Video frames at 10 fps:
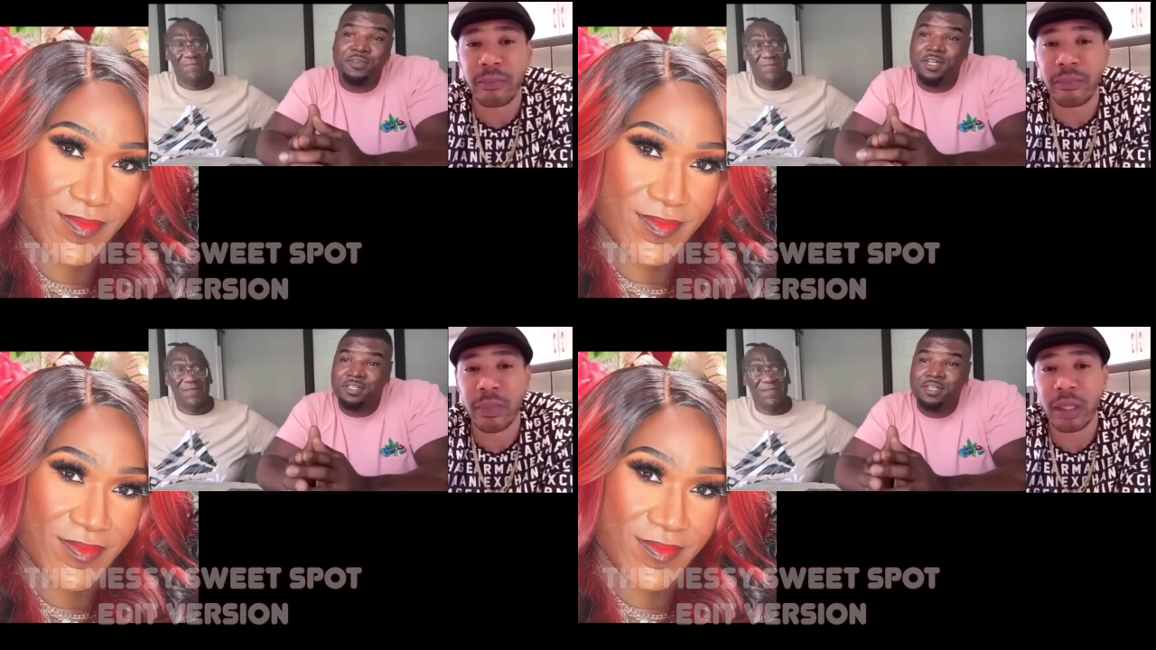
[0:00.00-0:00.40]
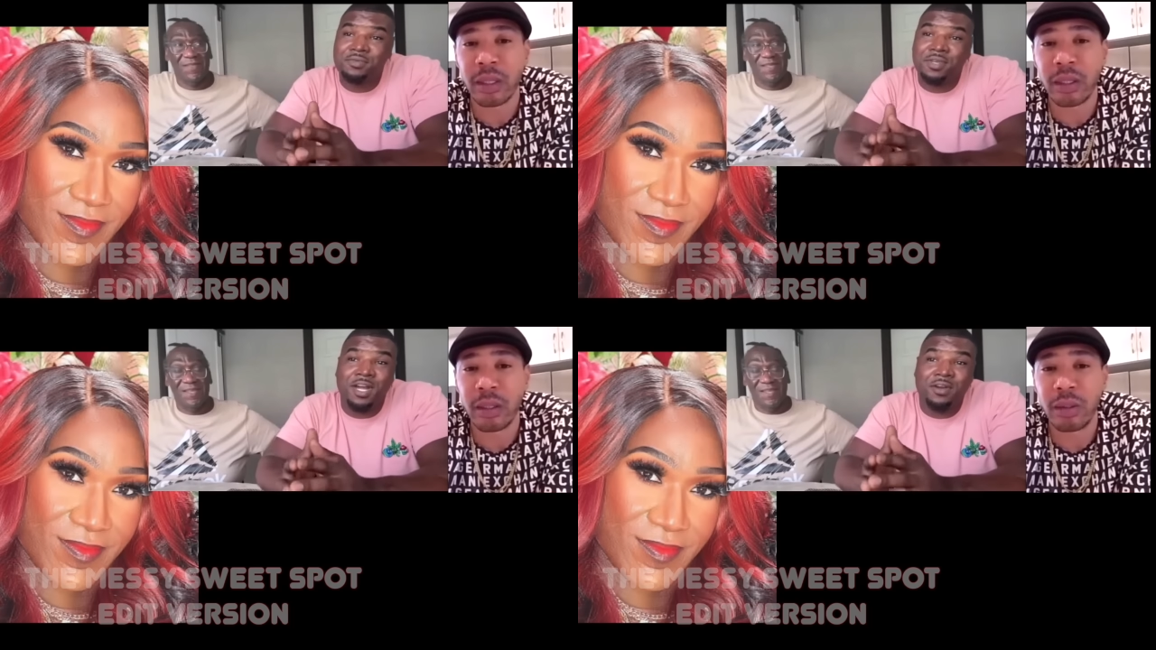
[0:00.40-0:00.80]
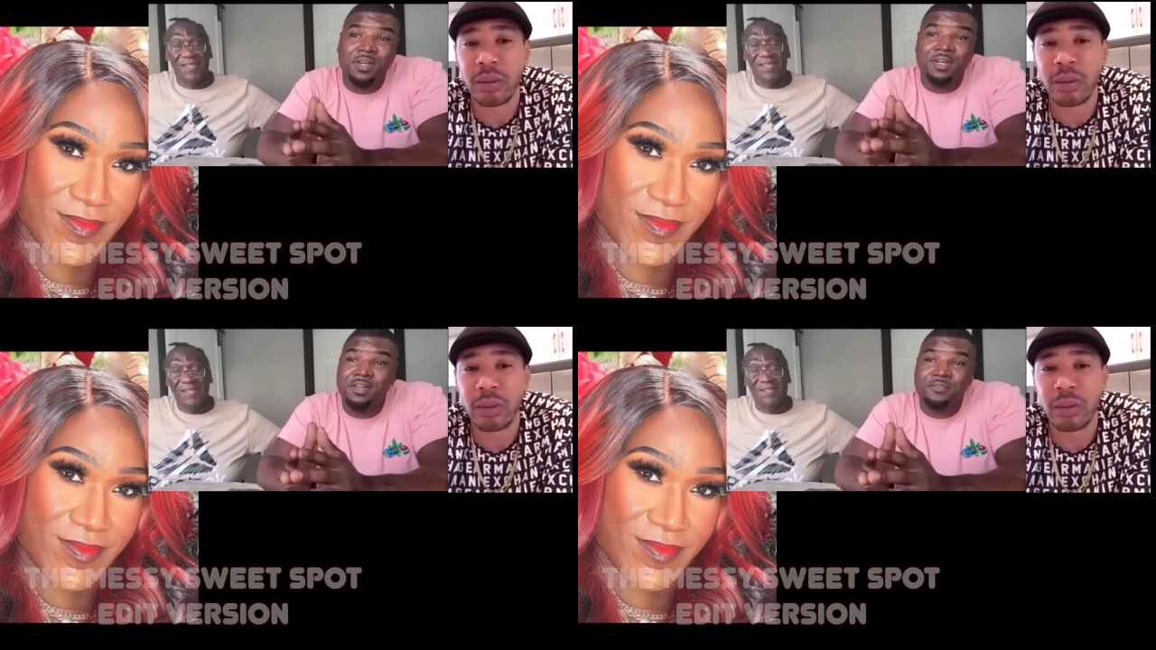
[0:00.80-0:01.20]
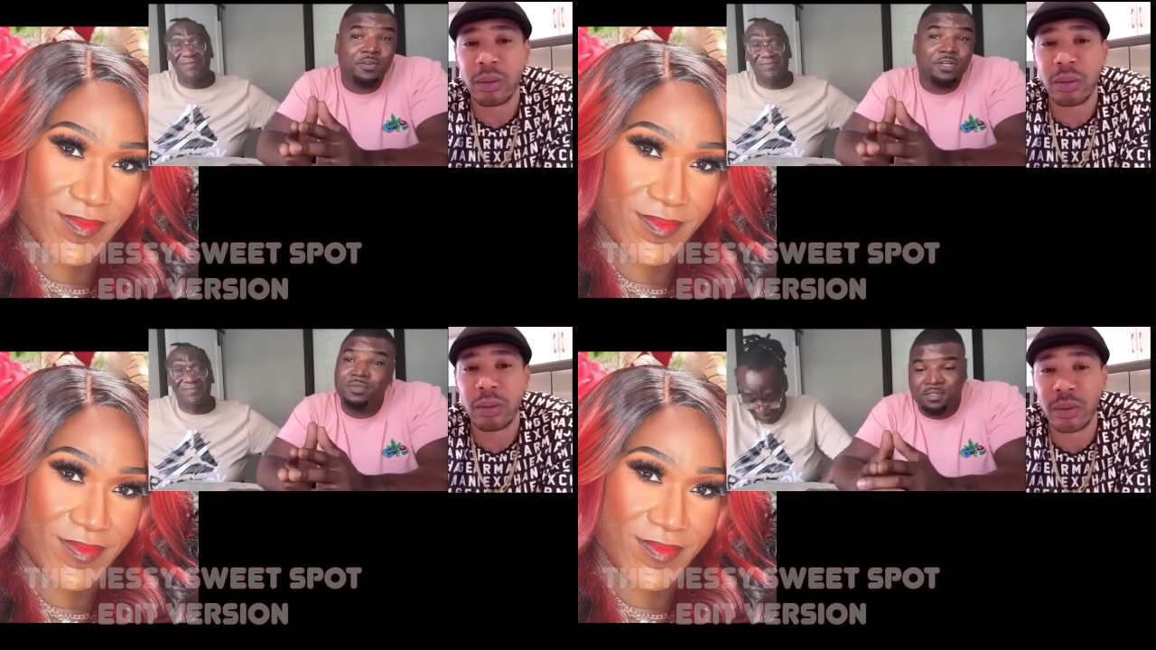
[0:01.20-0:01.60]
Speaker 1: get fucked.
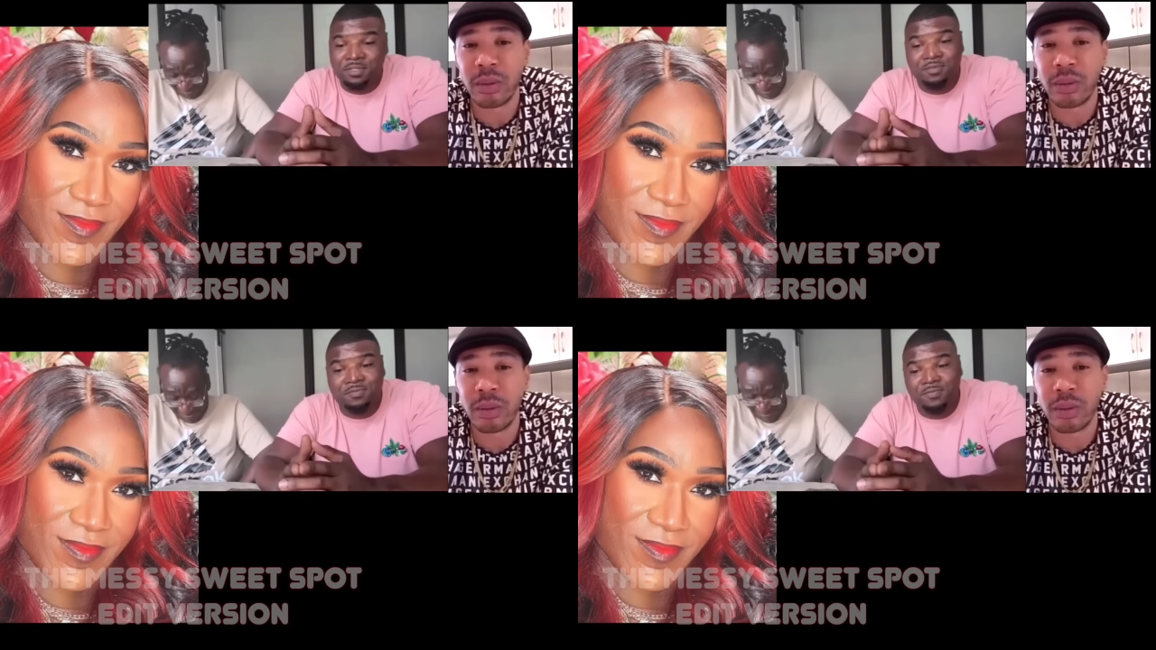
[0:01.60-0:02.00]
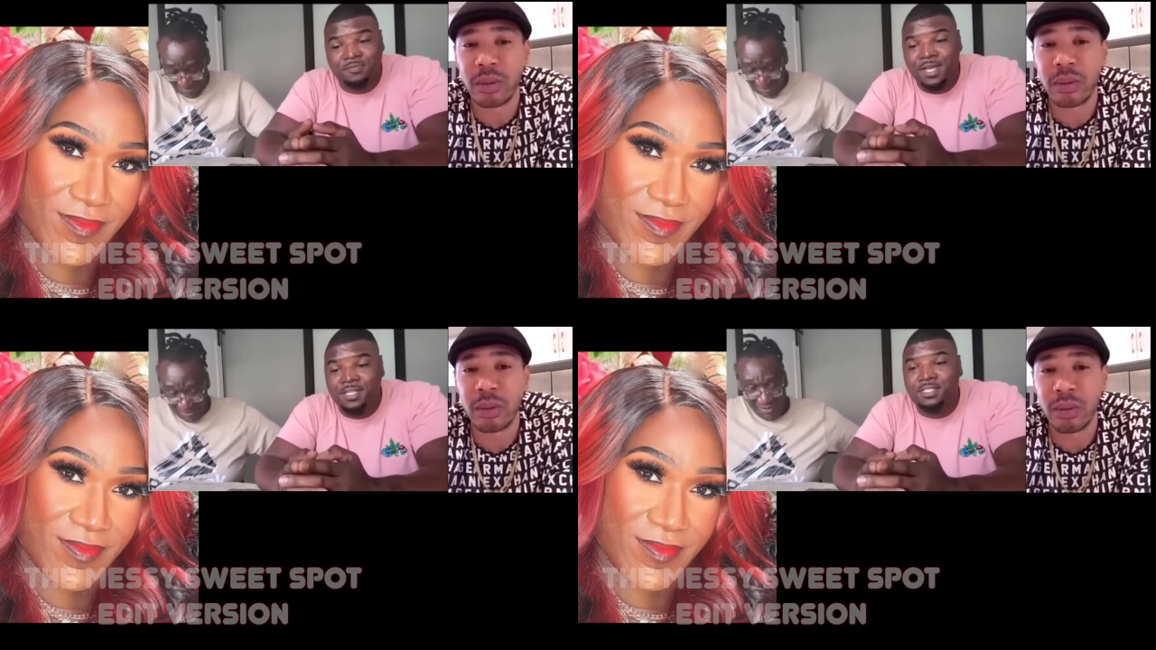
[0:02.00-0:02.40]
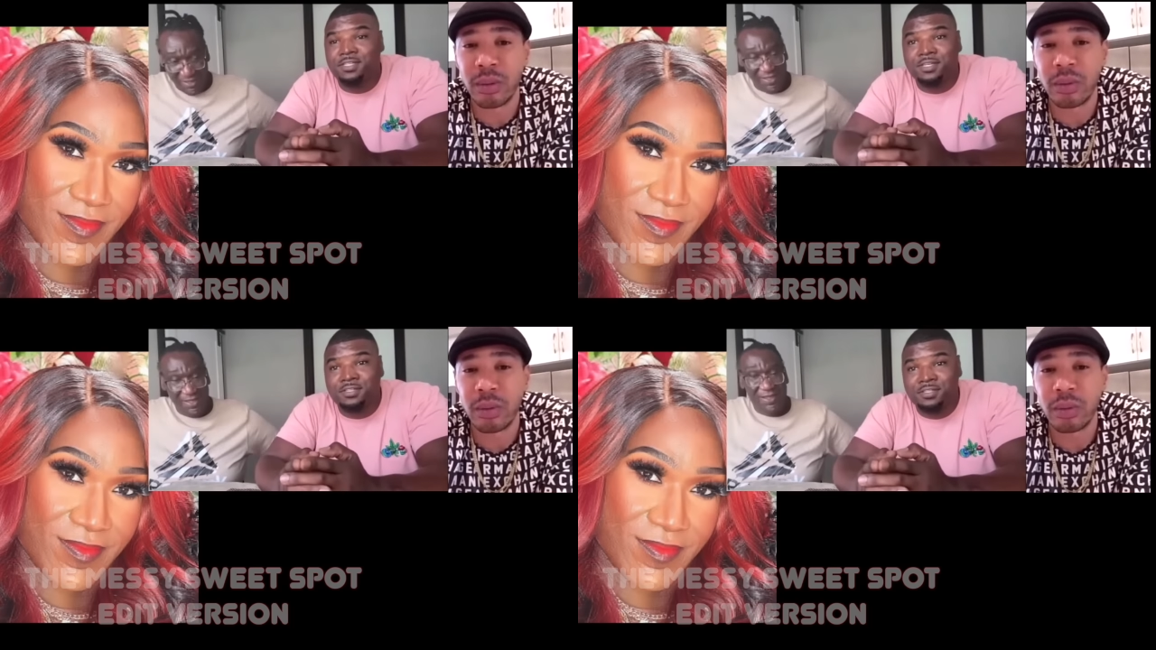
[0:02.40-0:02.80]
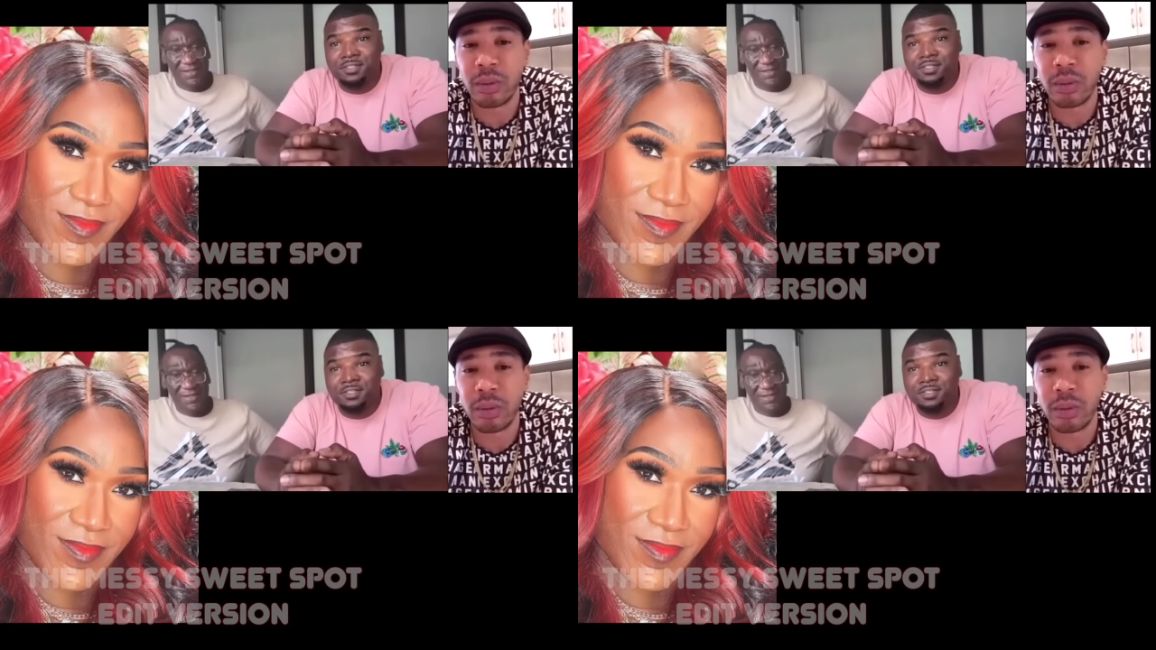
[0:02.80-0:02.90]
I see that